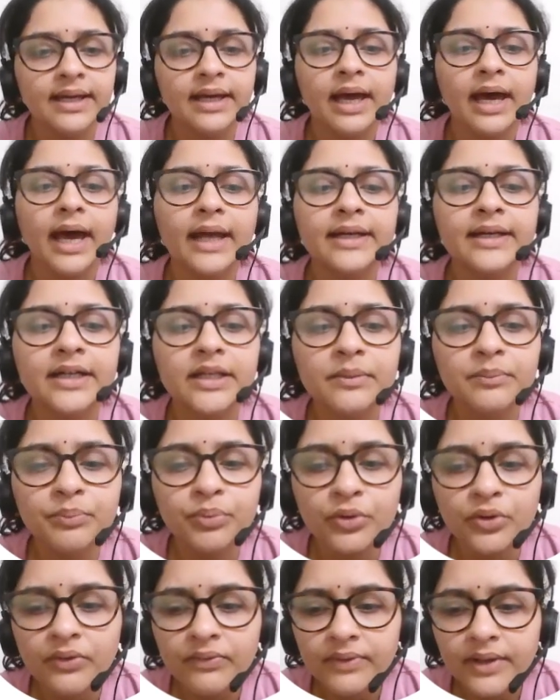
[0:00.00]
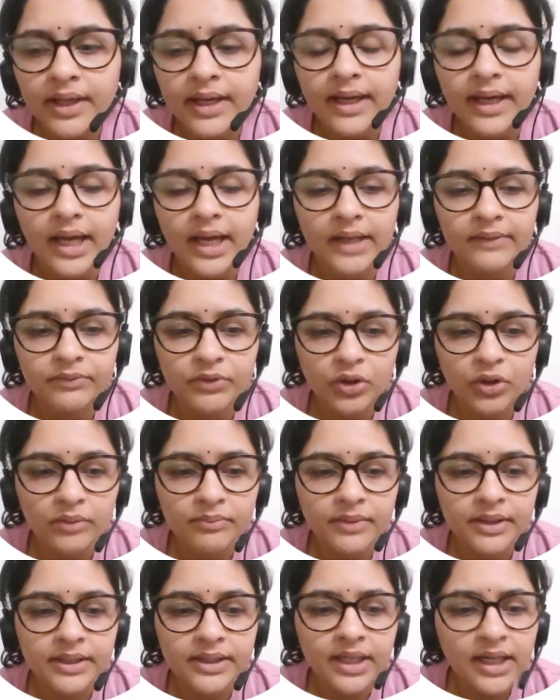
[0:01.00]
and it improved
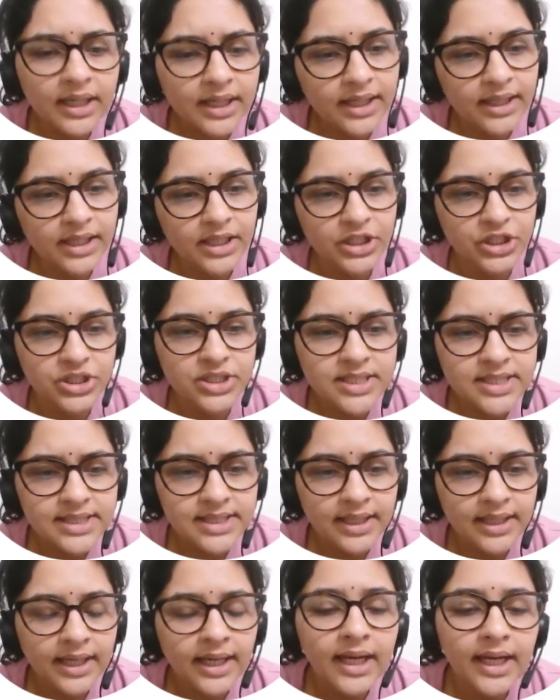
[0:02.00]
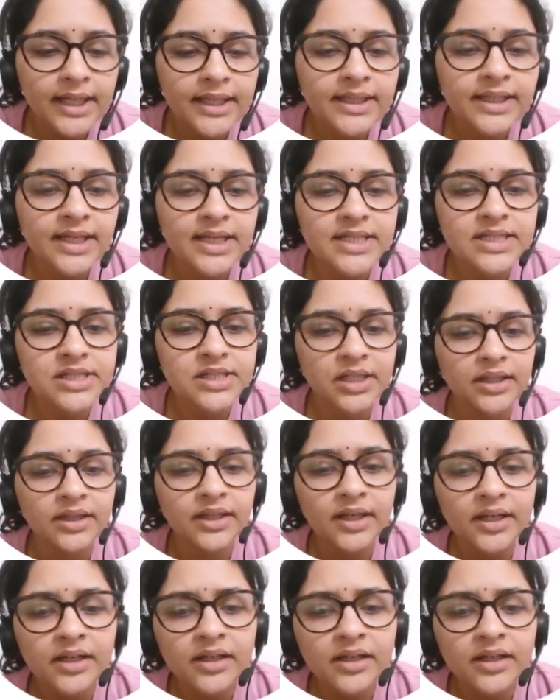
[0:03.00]
environmental conditions, and it has strengthened